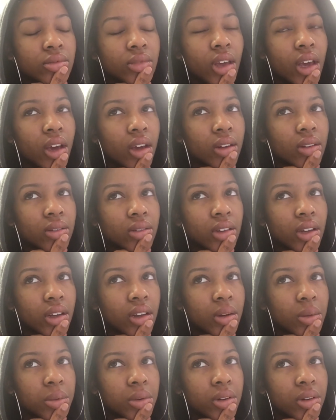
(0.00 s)
Yeah, I don't
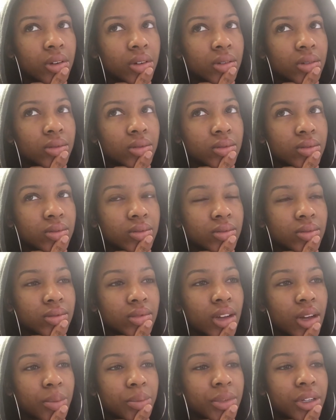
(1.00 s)
think I will.
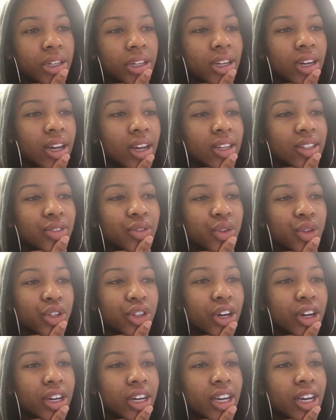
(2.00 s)
I'm looking at it
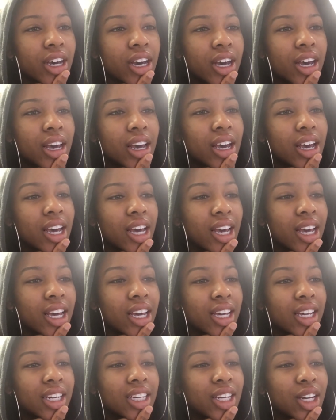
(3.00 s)
4:30
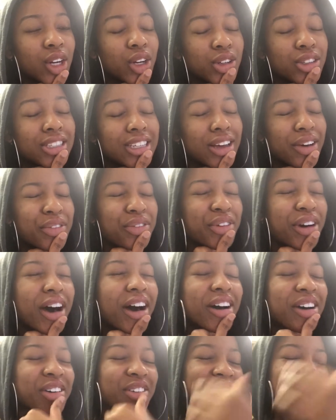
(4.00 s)
and it closes at
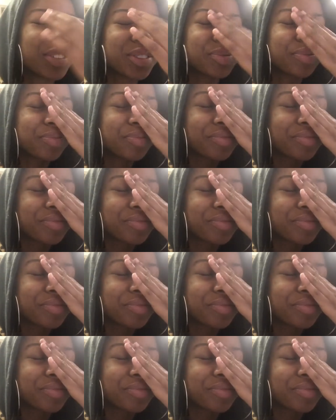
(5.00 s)
5.